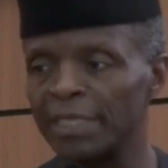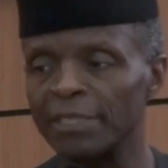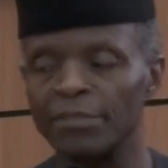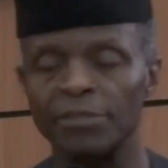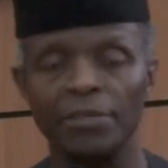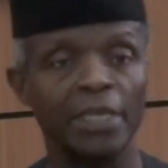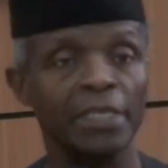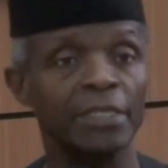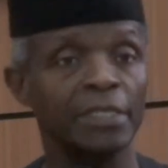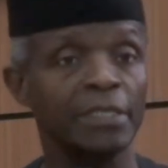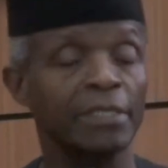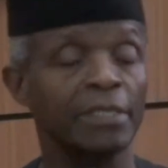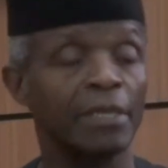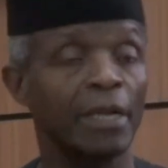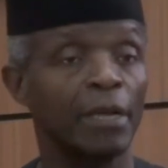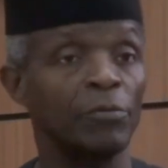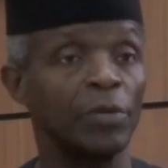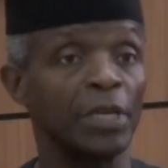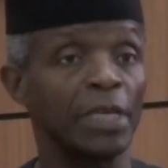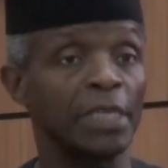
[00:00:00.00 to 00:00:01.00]
interest
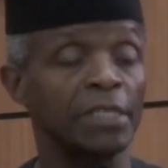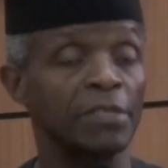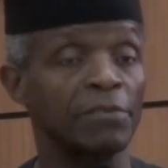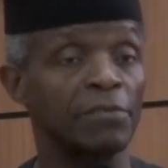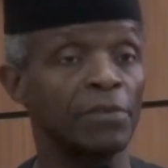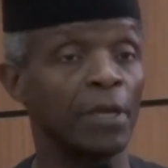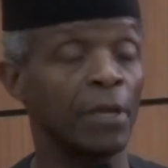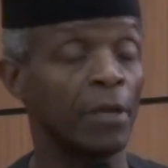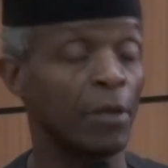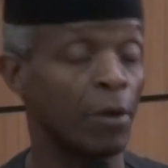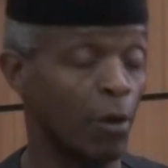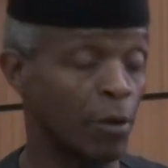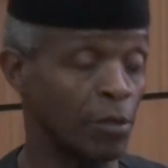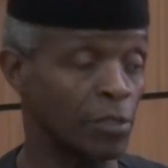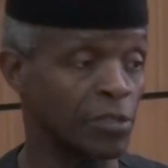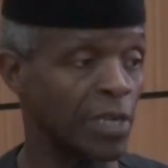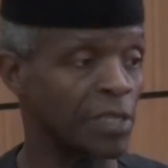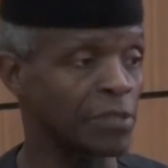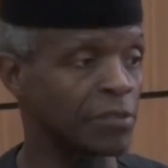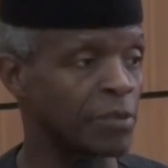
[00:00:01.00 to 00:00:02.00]
rates
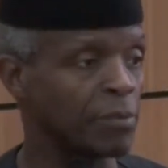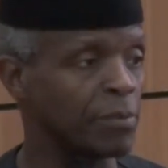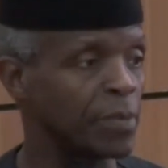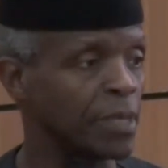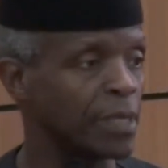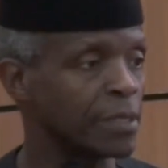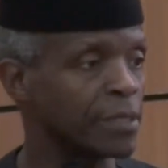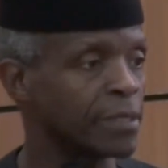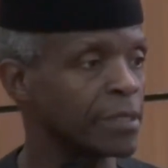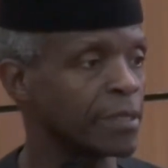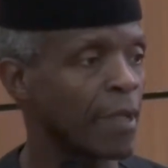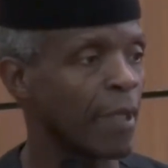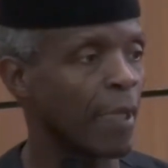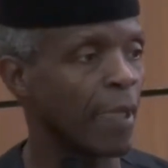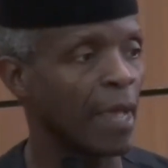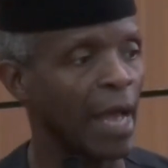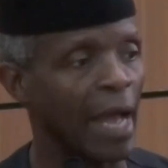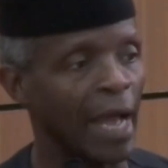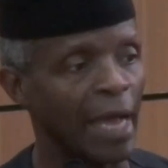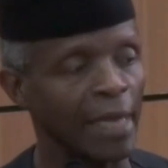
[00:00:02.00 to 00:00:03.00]
on treasury bills,
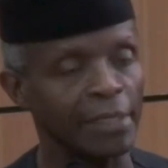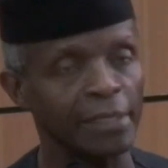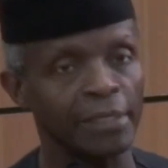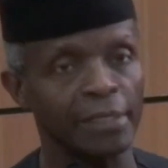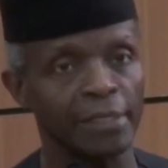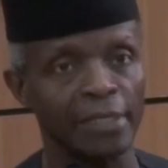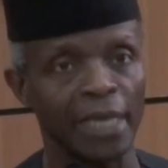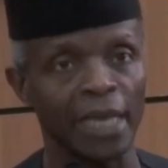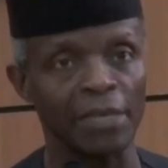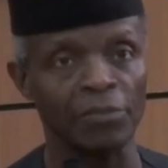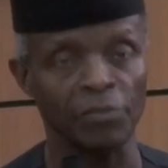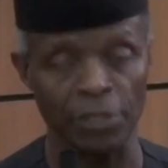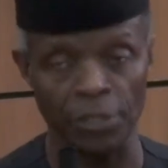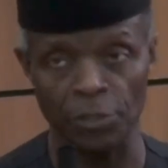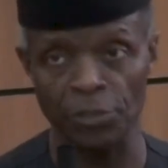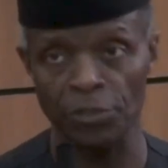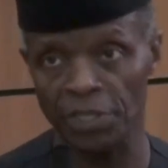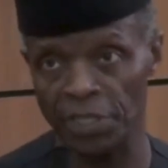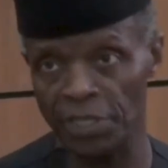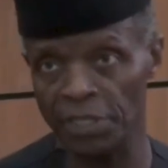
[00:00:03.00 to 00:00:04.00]
and that
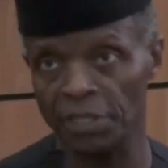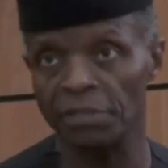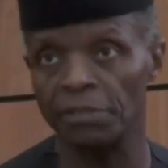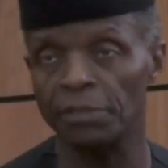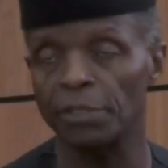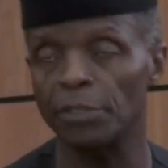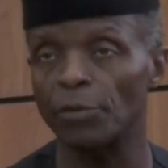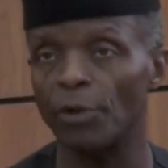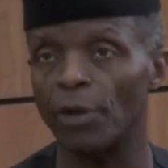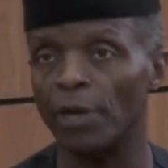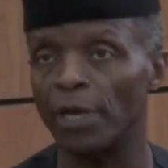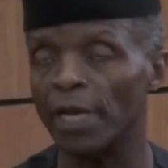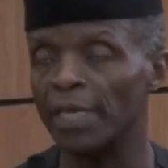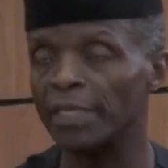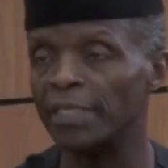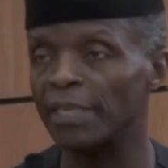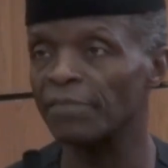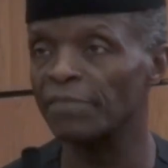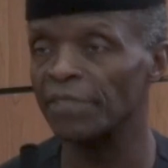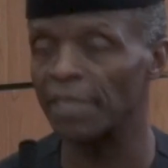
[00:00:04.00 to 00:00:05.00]
reduces, you know,
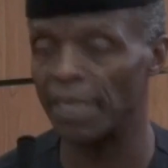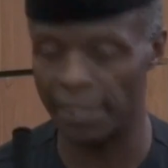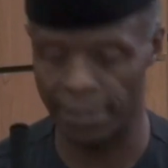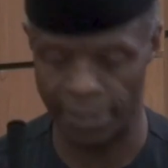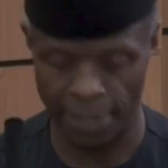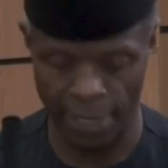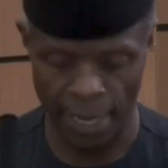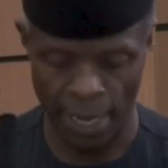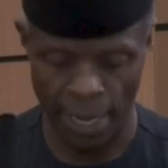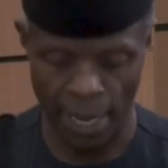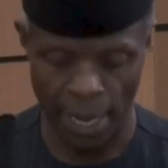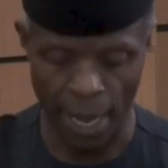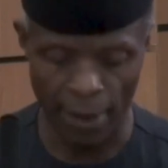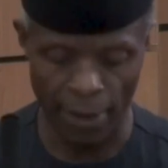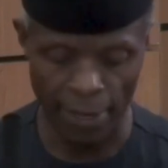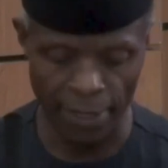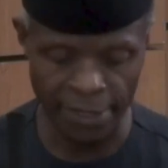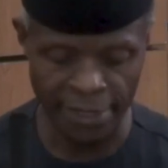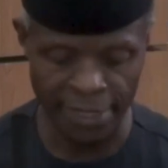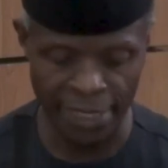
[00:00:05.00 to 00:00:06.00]
as I've said,
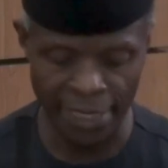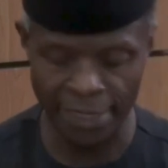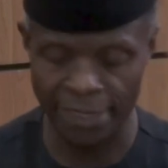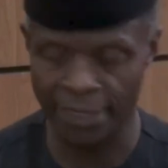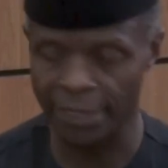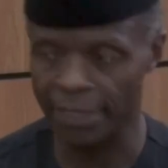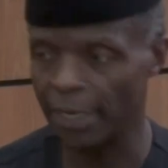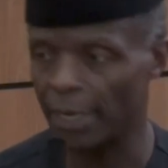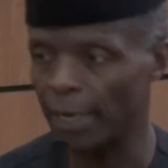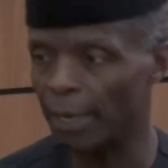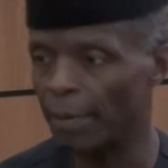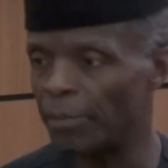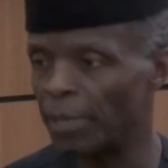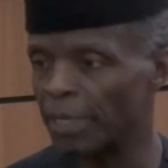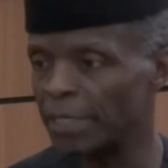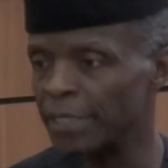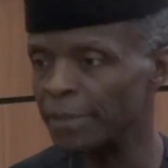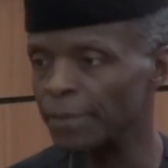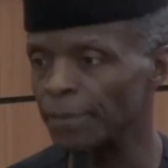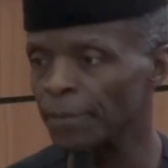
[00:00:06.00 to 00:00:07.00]
our debt uh,
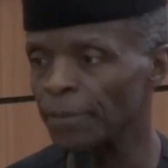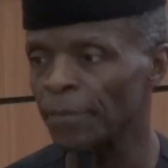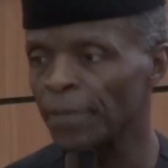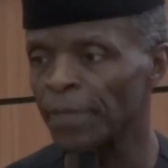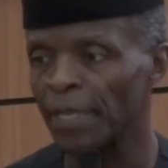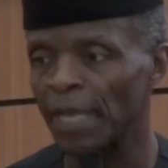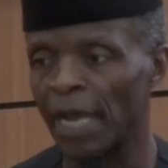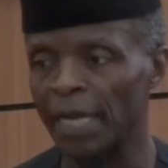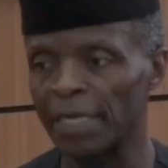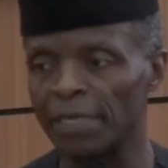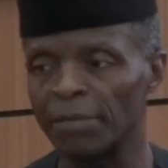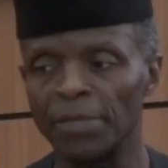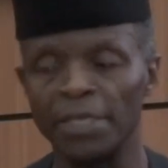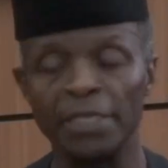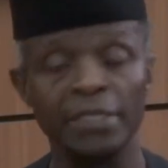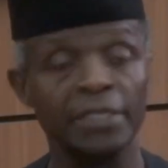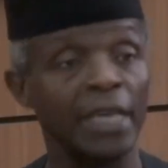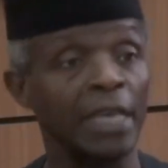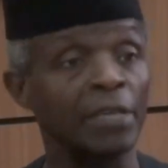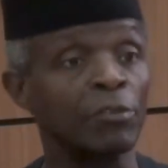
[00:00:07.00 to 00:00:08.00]
burden, and it
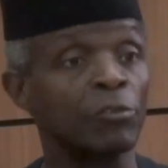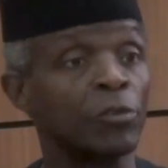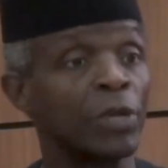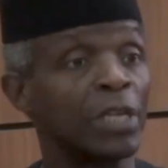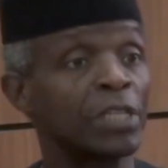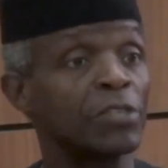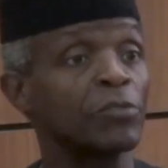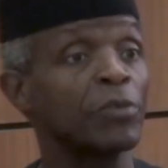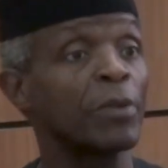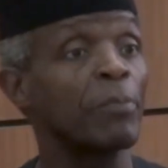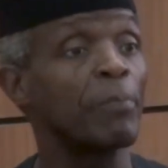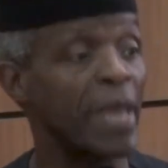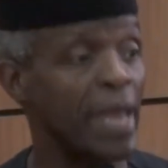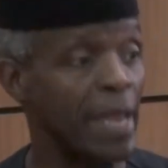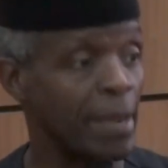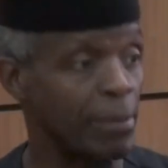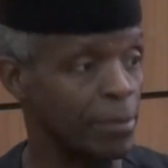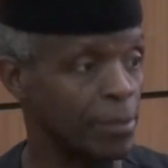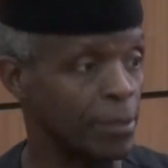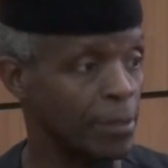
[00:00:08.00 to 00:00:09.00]
means that rates
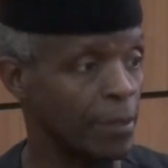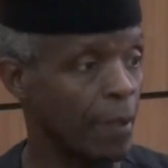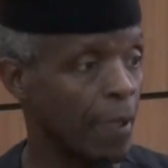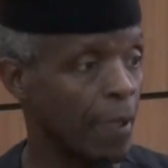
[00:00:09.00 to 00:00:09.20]
repayable